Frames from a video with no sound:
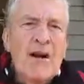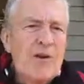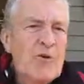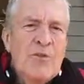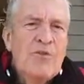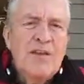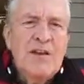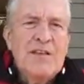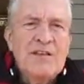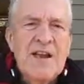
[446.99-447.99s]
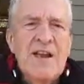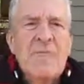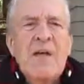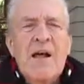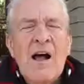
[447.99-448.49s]
I knew the flunky's name.
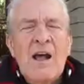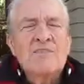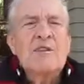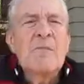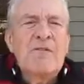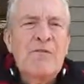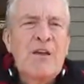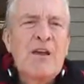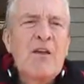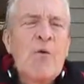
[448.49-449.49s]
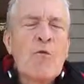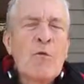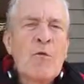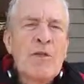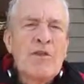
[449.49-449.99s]
"I'll send my flunky over
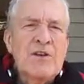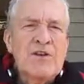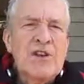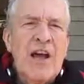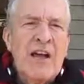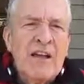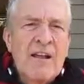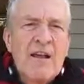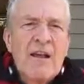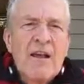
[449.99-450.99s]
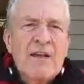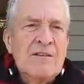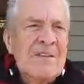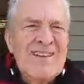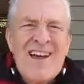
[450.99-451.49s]
with a check." I
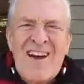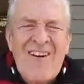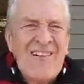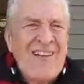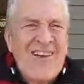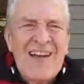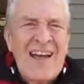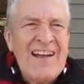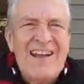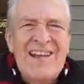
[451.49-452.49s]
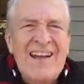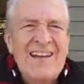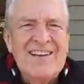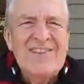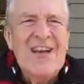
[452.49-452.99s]
said, no, I ain't taking
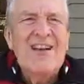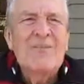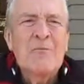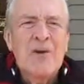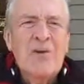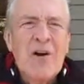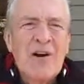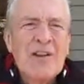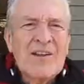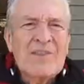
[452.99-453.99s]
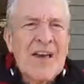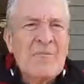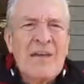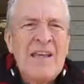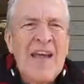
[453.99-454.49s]
a check from you, Arnold. It's got to
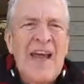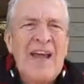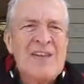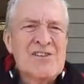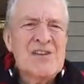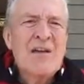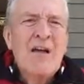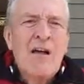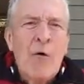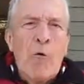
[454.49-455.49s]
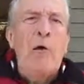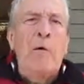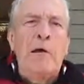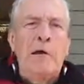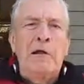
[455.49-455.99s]
be cash. "Where am
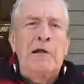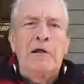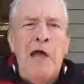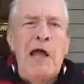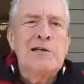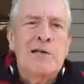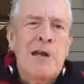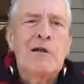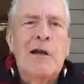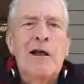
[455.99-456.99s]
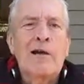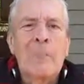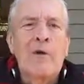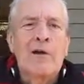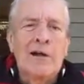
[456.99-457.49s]
I going to get cash at 8 o'clock in the
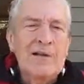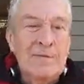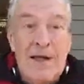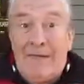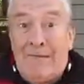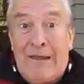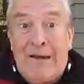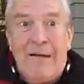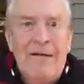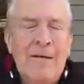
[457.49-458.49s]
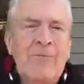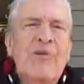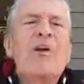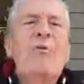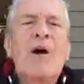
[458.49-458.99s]
morning?" I said, "I don't care. I'll
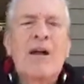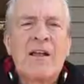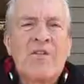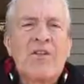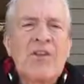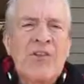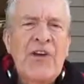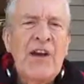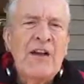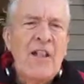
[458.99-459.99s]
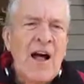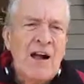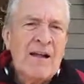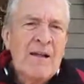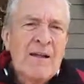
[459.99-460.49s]
tell you what, I'll give you till 10 o'clock.